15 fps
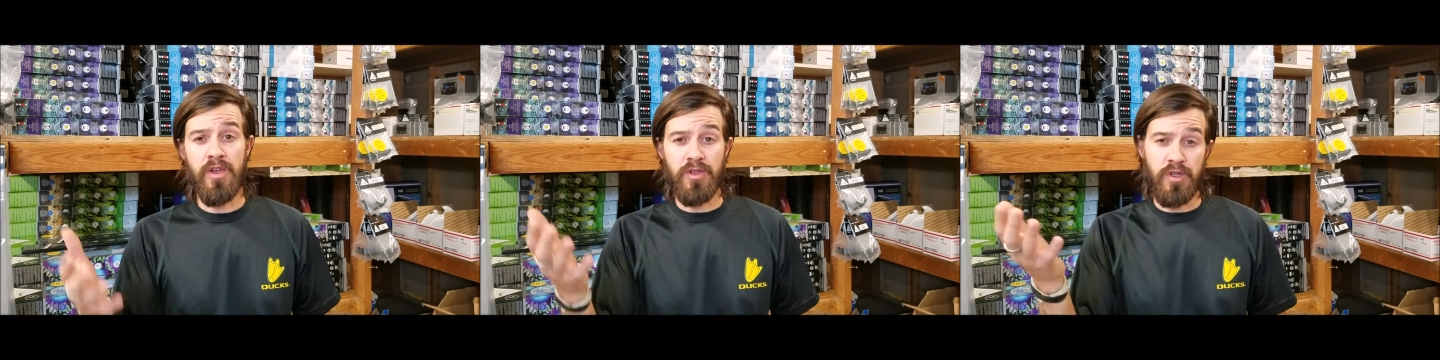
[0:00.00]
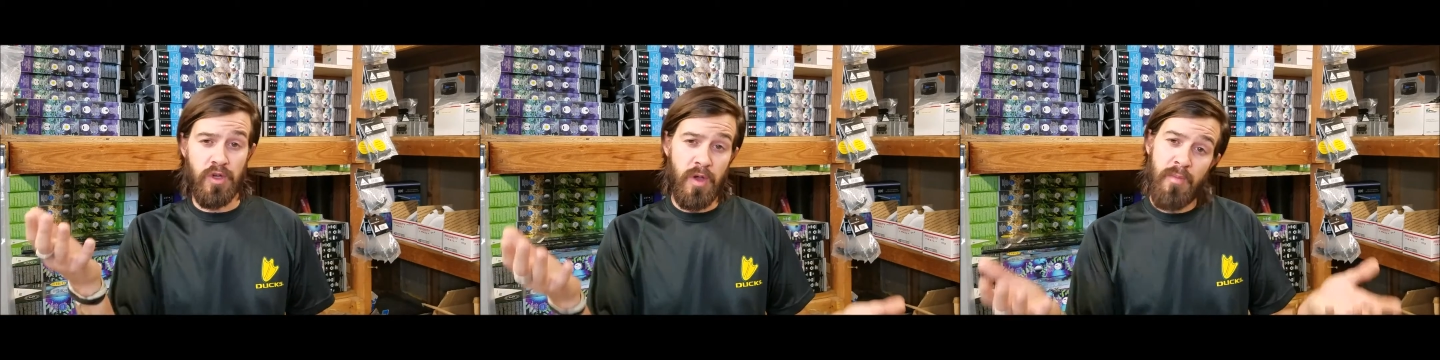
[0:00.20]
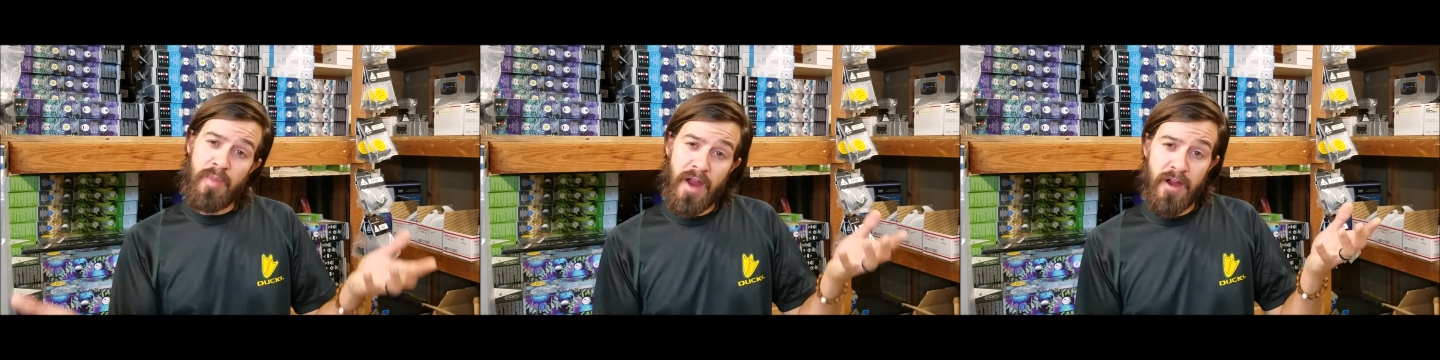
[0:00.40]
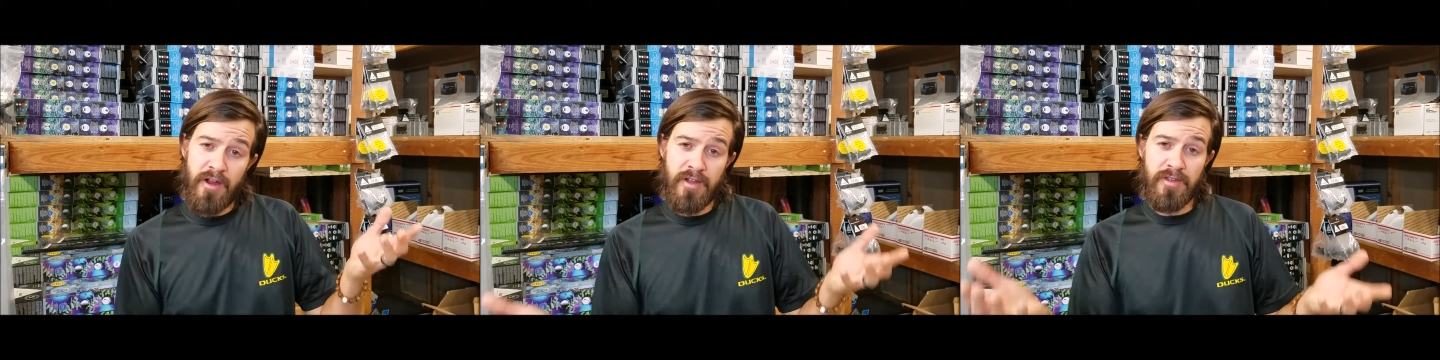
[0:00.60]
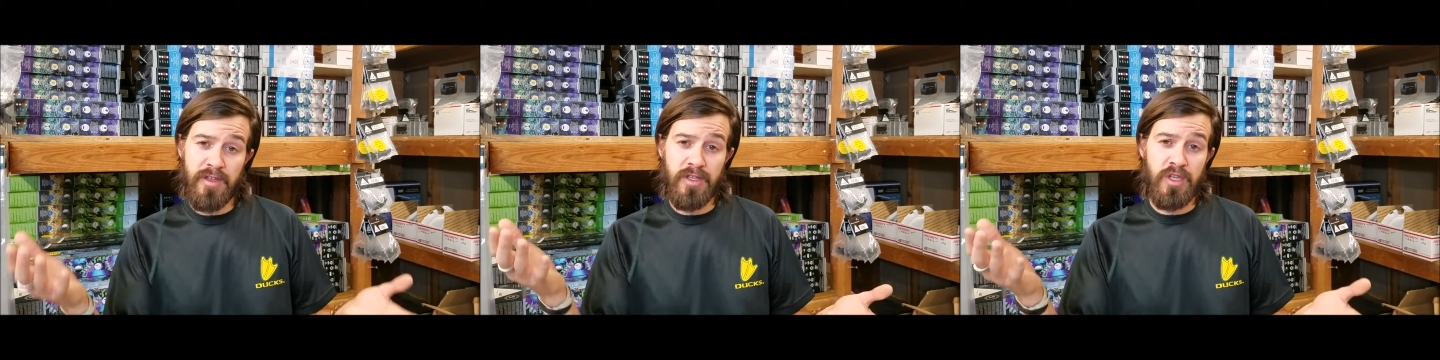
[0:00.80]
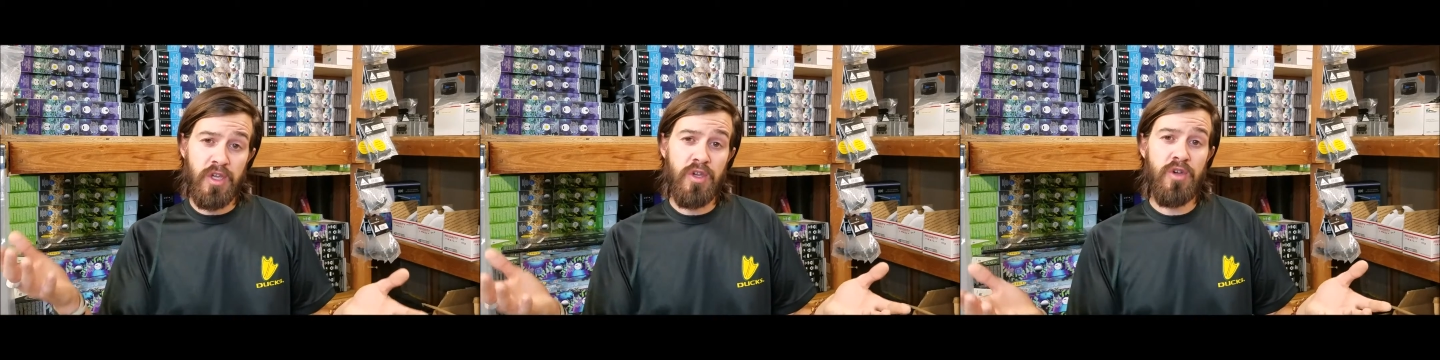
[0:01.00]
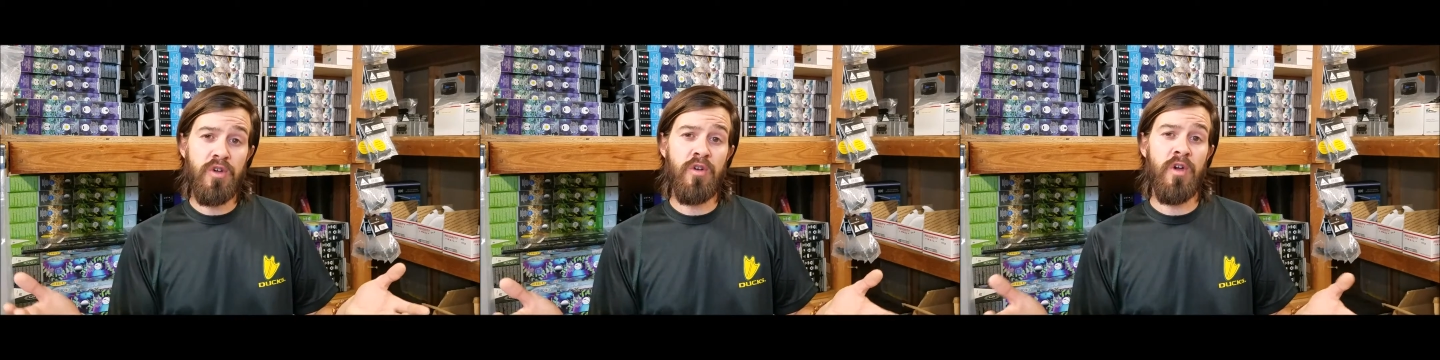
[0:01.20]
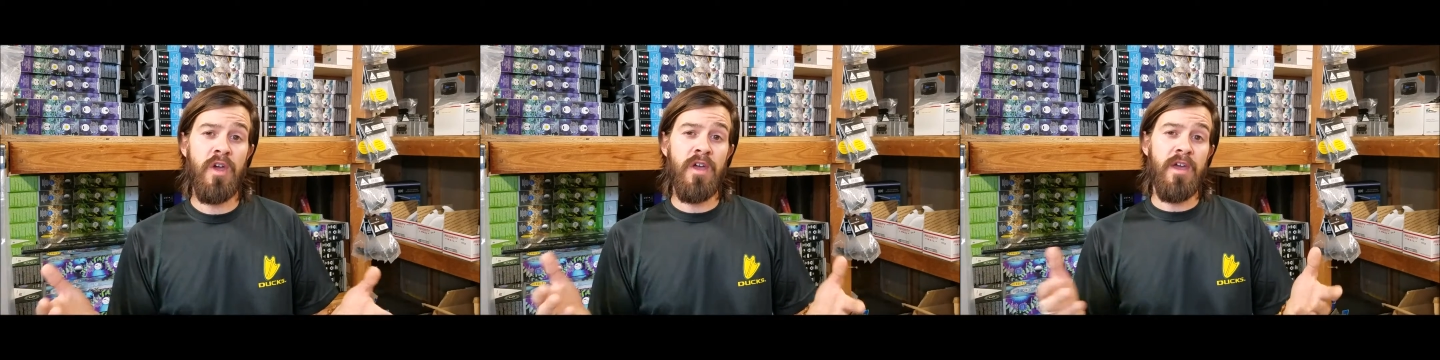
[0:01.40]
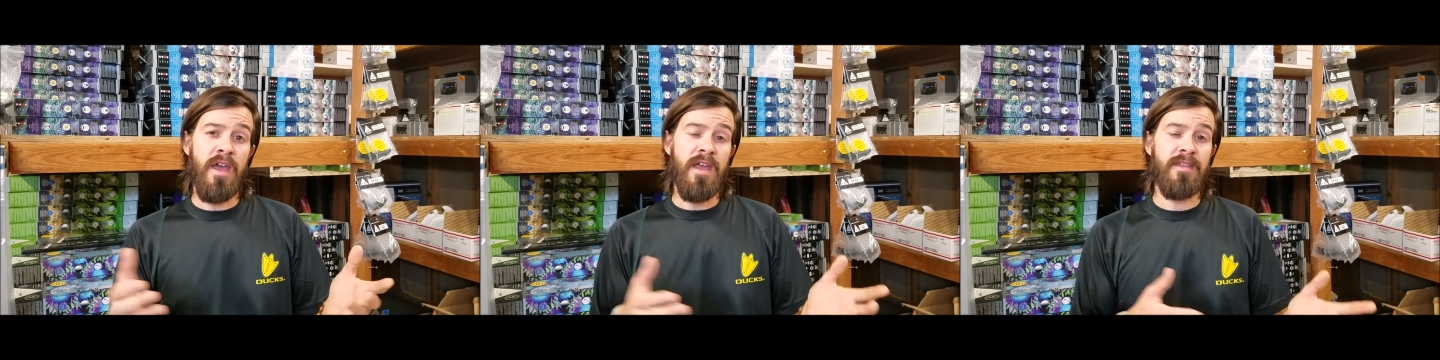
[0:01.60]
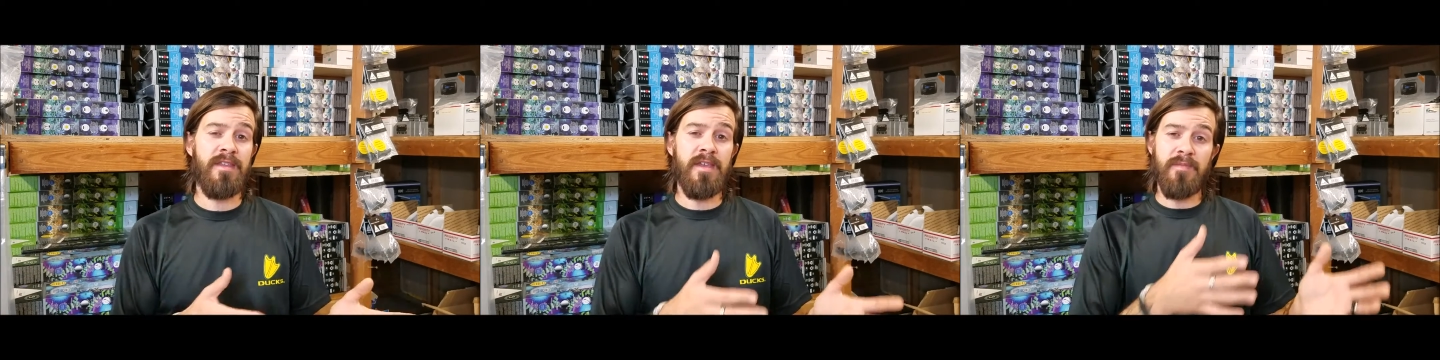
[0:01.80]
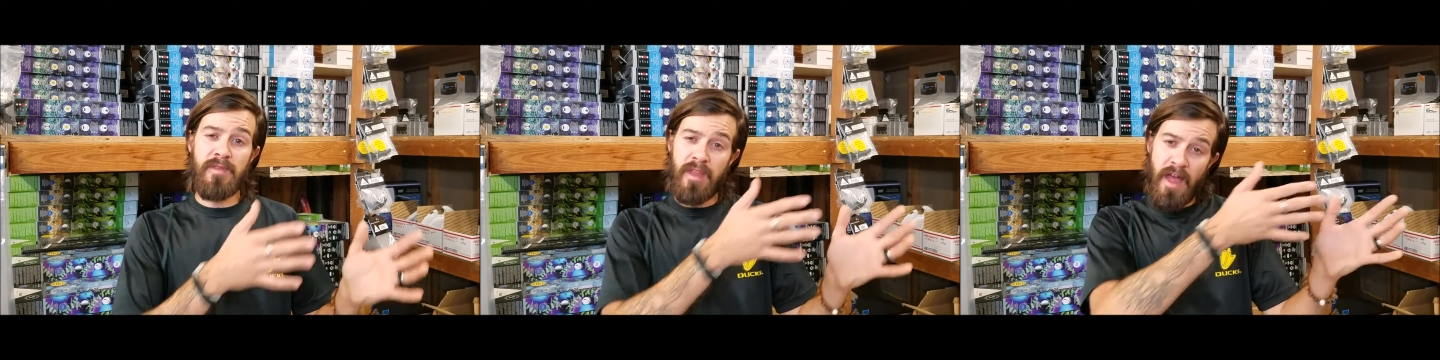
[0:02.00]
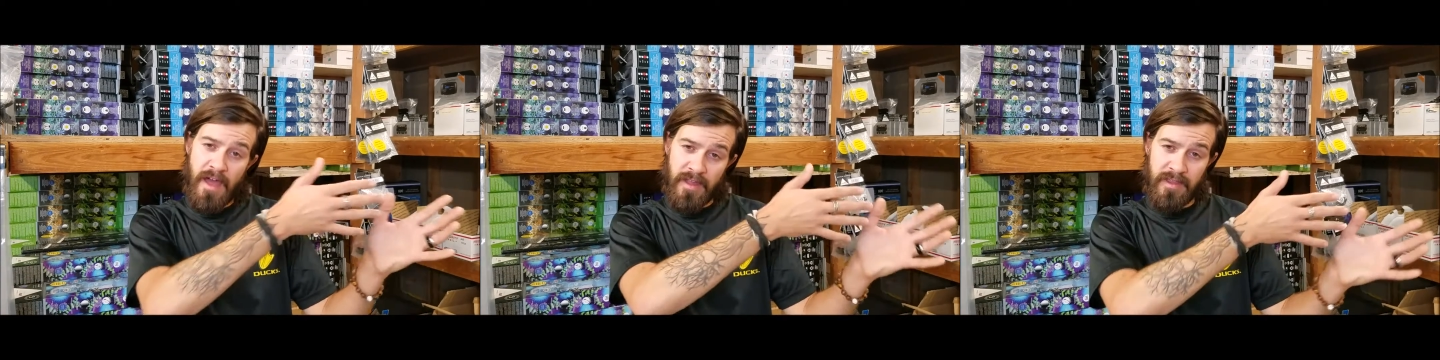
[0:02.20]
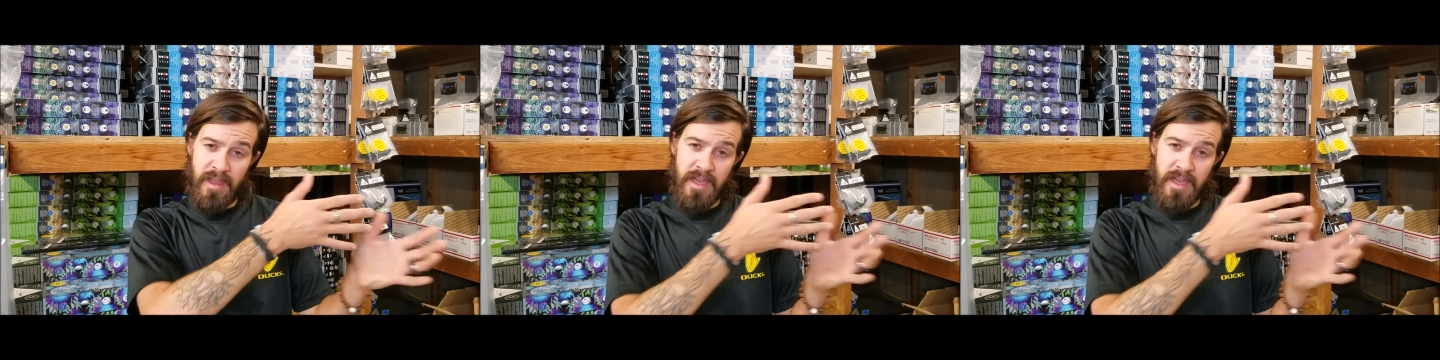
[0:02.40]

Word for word: So comparing the two, it seems like